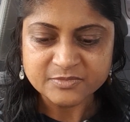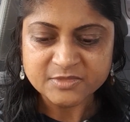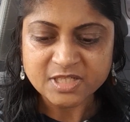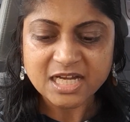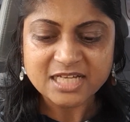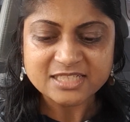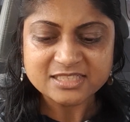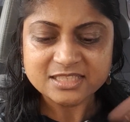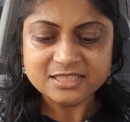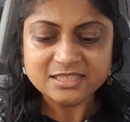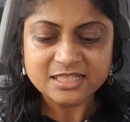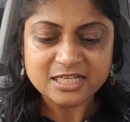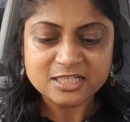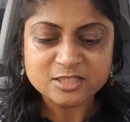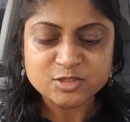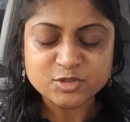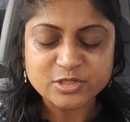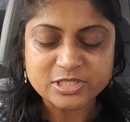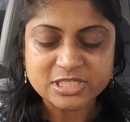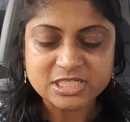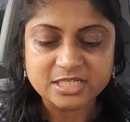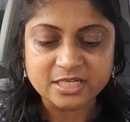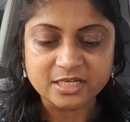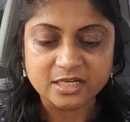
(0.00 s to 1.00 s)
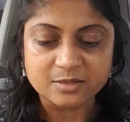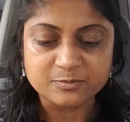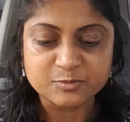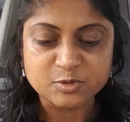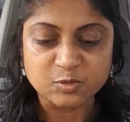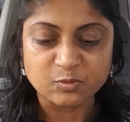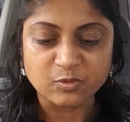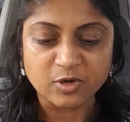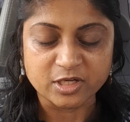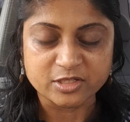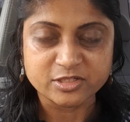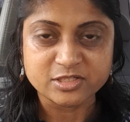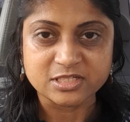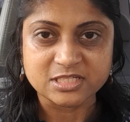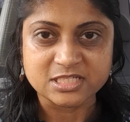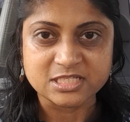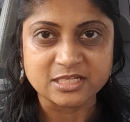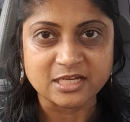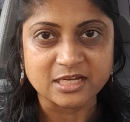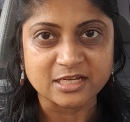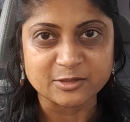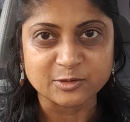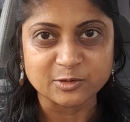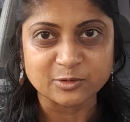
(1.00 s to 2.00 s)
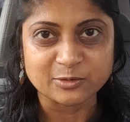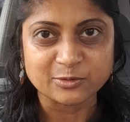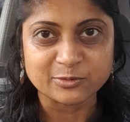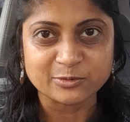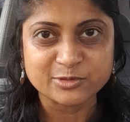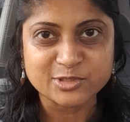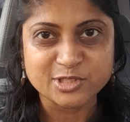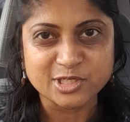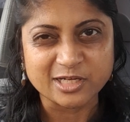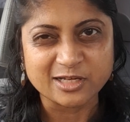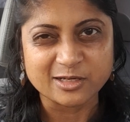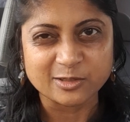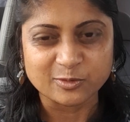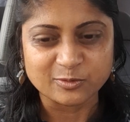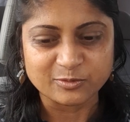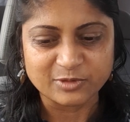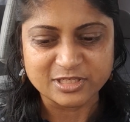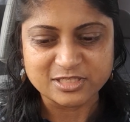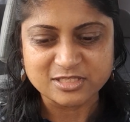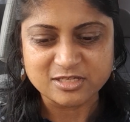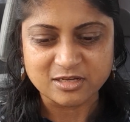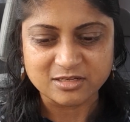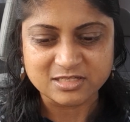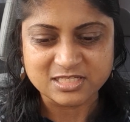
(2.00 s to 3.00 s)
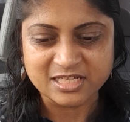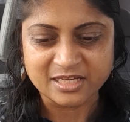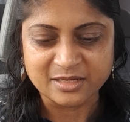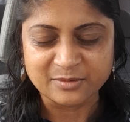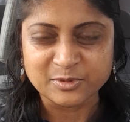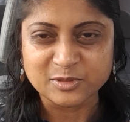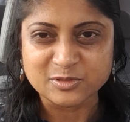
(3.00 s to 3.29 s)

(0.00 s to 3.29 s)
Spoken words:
I didn't actually stay up to watch the Seattle-Chicago White Sox game.